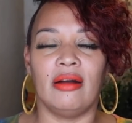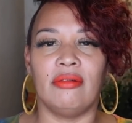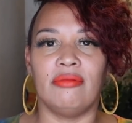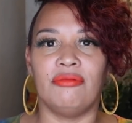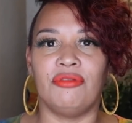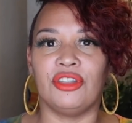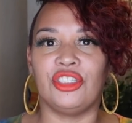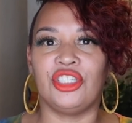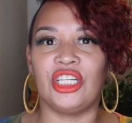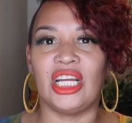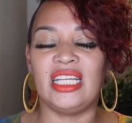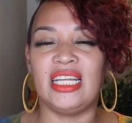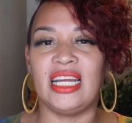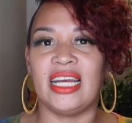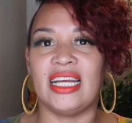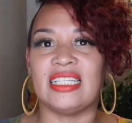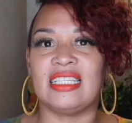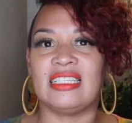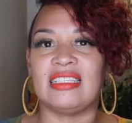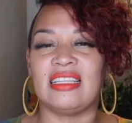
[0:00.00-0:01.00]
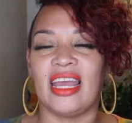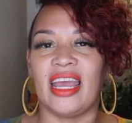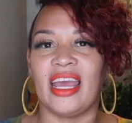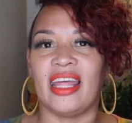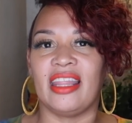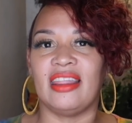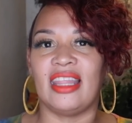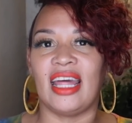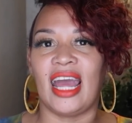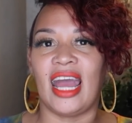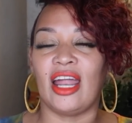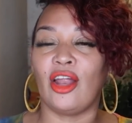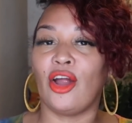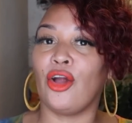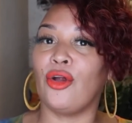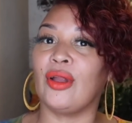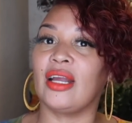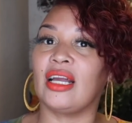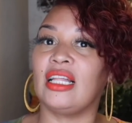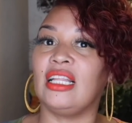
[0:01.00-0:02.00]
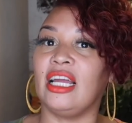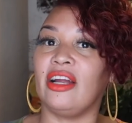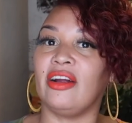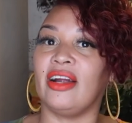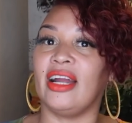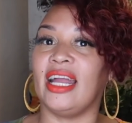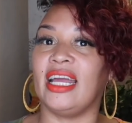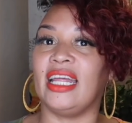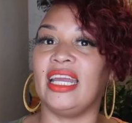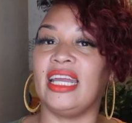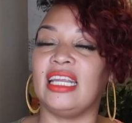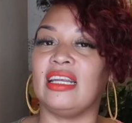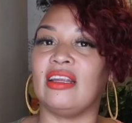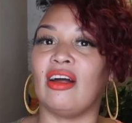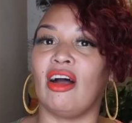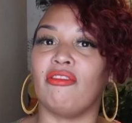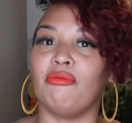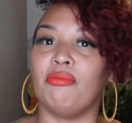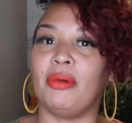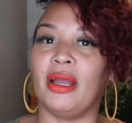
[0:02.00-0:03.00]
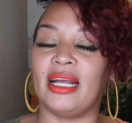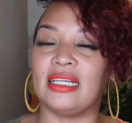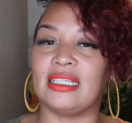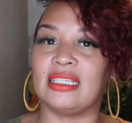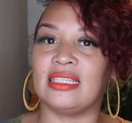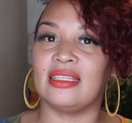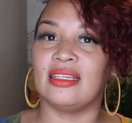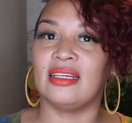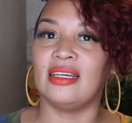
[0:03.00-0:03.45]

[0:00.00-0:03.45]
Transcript: Virginia had said that her and Clara had hit it off best.